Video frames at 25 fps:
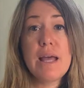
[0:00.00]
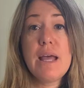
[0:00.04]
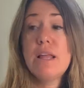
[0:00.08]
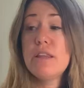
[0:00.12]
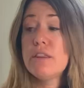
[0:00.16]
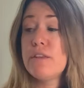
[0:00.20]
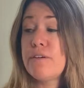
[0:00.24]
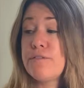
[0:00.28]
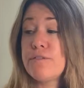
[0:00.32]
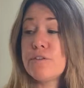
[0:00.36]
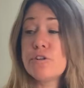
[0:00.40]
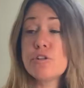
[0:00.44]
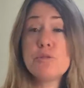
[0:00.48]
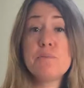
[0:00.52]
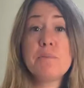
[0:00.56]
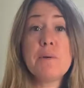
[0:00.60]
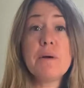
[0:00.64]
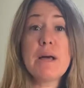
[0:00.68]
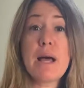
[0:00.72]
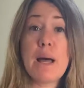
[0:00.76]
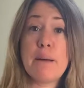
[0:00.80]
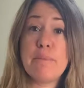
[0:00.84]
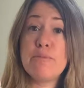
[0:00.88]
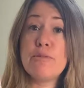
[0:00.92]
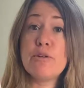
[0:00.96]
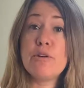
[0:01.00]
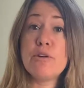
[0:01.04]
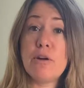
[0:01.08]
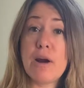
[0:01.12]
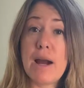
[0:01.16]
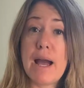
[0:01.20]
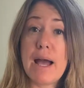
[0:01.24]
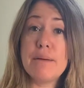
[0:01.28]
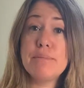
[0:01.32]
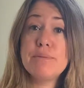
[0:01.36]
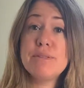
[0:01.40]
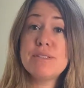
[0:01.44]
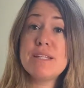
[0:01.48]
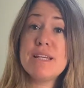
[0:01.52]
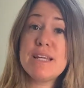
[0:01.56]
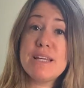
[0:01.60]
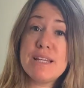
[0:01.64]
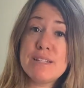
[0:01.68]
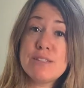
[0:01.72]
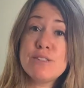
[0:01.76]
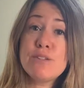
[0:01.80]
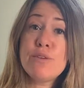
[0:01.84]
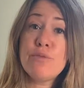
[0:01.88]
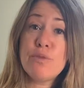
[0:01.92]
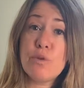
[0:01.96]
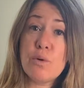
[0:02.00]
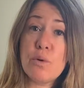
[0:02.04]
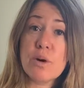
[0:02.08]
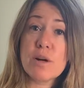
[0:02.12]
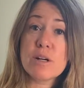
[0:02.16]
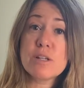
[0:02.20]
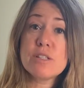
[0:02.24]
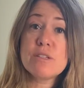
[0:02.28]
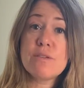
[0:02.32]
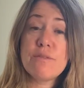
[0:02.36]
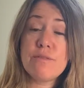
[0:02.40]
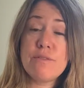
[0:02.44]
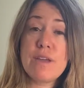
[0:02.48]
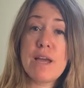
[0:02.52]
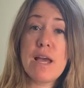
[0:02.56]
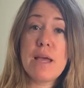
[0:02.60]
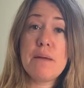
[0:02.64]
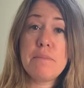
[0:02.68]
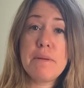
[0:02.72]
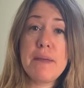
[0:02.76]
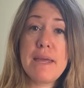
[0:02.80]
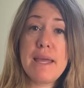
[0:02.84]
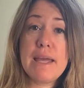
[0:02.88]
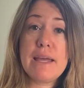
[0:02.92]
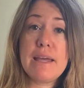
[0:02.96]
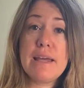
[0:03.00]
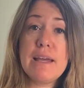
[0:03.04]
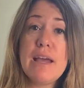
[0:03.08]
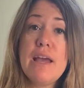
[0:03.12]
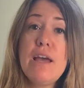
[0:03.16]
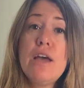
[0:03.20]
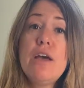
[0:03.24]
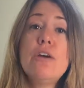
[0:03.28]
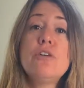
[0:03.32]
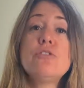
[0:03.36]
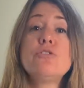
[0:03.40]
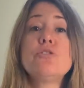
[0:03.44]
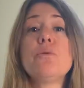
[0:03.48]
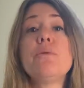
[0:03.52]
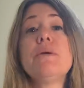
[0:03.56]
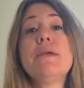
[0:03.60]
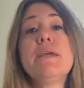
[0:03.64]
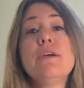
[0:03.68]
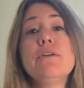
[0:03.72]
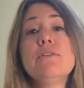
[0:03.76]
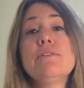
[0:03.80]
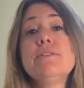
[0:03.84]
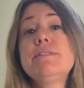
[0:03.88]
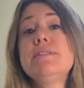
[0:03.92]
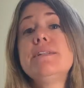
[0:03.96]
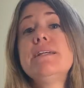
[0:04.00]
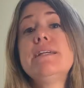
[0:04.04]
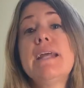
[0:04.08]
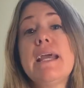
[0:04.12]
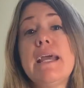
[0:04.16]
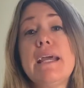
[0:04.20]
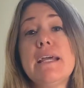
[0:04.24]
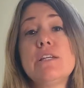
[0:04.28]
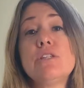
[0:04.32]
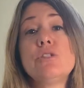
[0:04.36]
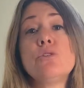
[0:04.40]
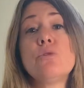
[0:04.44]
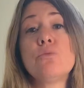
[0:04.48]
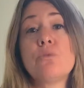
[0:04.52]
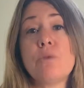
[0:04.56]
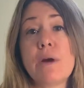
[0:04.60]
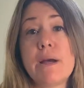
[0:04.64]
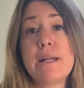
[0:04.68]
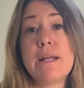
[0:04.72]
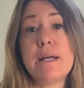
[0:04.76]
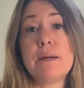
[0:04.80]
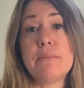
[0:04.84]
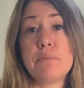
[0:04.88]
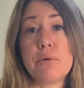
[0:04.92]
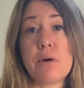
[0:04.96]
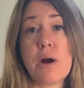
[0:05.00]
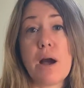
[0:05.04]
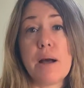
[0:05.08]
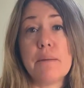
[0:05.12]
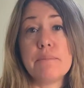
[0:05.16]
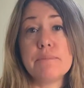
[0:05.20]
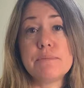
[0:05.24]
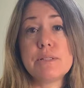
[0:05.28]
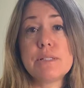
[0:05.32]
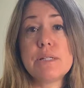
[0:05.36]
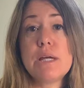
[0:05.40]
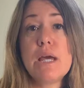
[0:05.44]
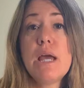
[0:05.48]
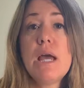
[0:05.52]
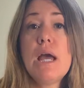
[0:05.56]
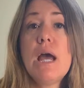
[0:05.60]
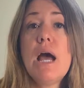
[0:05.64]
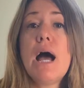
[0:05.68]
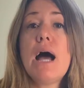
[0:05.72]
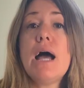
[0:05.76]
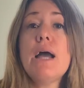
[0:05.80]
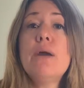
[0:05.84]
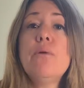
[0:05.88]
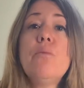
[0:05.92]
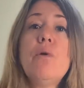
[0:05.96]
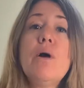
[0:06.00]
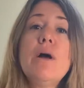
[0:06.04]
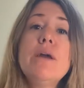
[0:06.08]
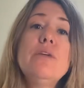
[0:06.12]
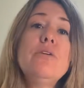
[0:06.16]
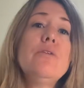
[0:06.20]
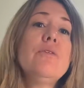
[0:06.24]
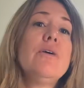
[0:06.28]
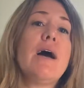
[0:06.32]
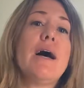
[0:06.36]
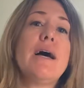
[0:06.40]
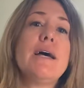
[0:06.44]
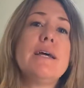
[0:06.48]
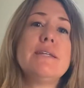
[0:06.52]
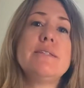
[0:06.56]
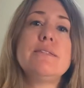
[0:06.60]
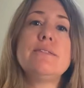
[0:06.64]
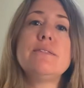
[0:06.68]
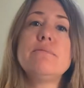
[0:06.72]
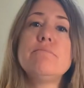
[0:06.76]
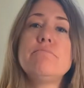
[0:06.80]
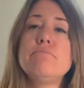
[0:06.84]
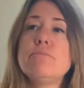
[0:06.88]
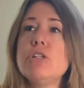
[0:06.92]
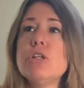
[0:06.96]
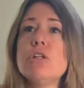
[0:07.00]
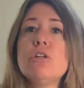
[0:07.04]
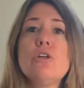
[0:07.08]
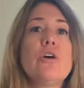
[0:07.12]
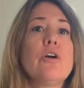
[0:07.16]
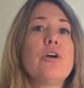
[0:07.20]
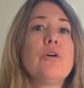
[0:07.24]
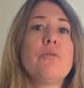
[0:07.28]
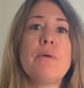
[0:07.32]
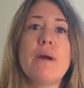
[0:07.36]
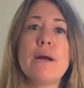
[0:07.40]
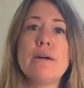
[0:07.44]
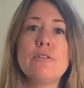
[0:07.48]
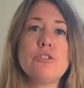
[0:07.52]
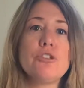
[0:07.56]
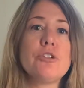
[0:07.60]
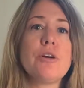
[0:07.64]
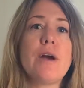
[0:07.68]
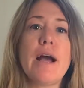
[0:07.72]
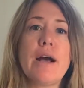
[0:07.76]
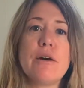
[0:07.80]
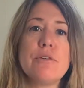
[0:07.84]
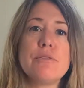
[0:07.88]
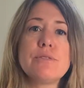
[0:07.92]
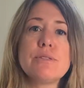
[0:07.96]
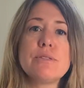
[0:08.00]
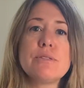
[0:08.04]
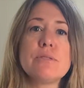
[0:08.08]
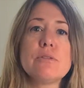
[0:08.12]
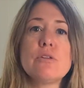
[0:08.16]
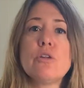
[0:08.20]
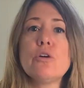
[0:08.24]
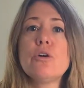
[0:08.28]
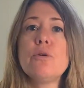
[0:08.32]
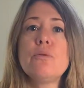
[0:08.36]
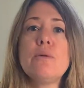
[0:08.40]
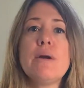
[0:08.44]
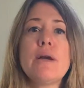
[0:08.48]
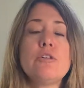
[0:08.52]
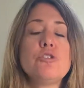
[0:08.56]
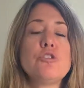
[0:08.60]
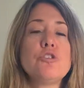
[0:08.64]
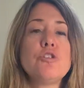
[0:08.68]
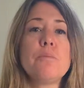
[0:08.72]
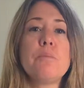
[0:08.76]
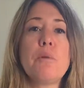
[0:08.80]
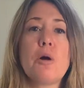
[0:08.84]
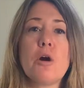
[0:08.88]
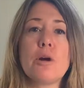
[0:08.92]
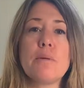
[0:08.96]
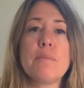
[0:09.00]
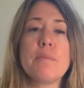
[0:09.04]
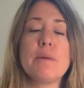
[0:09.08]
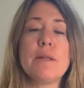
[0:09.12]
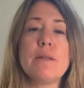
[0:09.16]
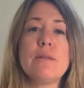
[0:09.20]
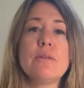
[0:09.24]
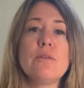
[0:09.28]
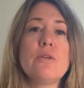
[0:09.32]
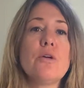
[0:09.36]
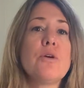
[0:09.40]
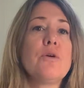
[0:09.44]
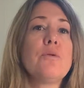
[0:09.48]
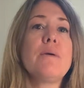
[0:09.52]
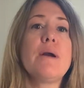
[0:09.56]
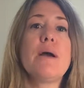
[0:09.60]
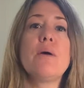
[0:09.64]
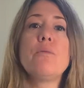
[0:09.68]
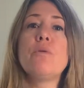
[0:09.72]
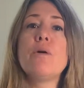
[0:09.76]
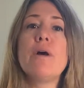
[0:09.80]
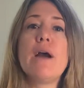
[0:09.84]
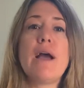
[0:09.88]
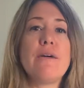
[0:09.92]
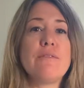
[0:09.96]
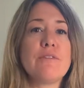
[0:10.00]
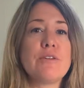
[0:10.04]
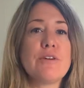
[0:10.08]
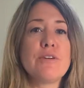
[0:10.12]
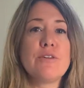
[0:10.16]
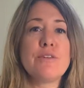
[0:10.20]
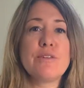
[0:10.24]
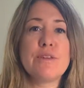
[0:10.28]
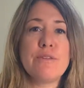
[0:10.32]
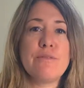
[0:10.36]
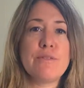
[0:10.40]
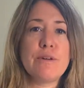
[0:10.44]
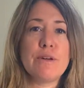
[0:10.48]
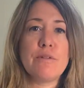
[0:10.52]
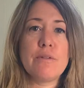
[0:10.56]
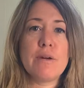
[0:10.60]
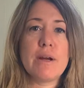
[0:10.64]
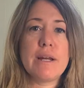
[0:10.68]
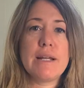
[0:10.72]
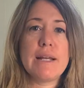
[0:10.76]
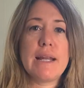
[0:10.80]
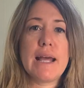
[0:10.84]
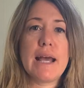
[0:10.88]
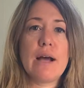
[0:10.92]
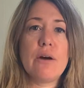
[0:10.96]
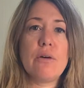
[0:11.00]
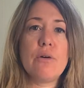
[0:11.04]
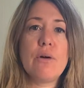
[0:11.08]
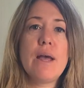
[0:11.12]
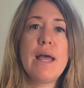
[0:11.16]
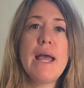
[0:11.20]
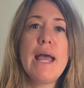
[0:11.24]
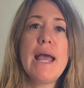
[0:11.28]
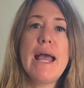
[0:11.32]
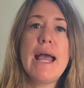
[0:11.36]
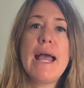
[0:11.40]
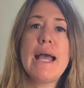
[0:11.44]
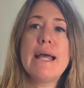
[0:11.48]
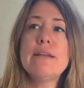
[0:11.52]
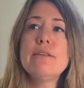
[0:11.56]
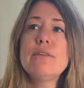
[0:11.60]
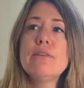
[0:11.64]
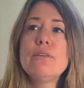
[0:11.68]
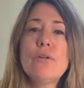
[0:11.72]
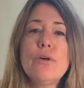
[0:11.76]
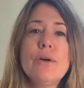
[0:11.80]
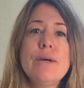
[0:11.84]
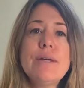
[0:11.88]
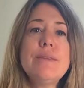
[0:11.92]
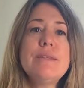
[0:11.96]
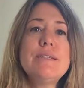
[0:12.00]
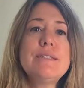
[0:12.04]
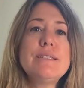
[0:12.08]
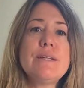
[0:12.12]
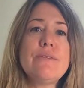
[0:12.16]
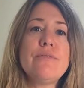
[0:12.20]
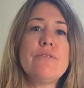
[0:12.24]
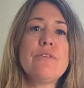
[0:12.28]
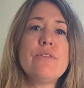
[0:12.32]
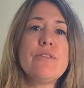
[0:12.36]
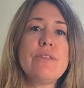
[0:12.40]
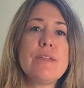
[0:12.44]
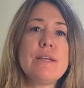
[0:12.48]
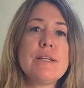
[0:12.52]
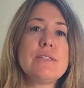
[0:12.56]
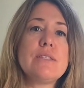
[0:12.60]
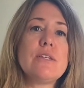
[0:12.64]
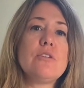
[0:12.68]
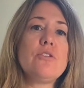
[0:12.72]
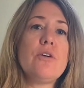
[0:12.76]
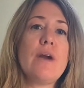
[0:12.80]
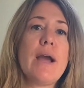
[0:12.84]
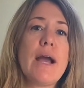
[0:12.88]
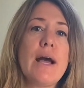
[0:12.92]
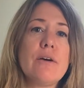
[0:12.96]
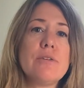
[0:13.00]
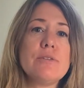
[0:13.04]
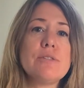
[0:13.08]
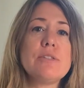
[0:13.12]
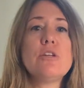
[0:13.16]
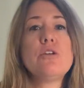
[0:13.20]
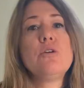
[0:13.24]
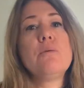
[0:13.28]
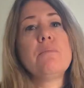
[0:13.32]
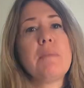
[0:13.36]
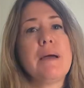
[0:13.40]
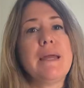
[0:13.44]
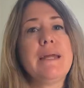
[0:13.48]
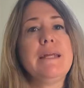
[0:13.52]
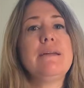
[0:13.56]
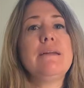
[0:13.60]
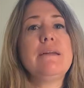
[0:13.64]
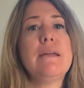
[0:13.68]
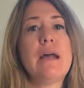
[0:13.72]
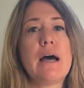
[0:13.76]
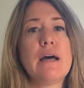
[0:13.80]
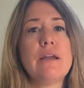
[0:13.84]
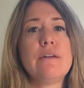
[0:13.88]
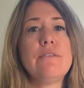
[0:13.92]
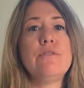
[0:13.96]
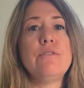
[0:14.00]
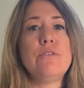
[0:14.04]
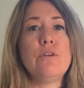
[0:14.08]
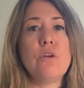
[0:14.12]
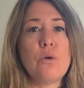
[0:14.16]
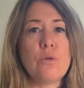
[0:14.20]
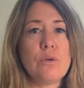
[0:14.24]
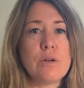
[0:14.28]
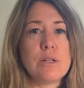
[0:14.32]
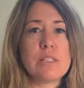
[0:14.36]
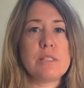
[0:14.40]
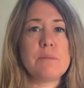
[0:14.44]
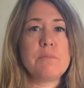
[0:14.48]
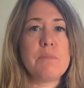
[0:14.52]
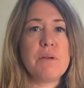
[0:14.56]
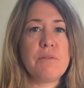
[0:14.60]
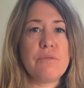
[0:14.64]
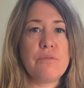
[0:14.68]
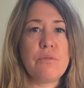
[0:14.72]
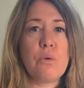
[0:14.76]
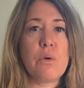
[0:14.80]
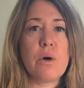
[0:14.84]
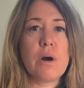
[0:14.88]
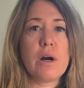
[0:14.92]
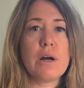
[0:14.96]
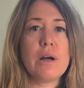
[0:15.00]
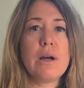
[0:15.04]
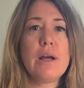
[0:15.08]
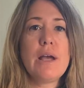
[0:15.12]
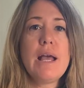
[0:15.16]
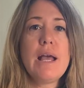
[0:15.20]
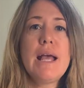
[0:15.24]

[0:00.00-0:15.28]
The first book up for grabs is, of course, VIP. So here's today's writing prompt. I want you guys to look around your house, look around your apartment, look around wherever you're living right now, and look at the different things in your house that you might not have noticed before.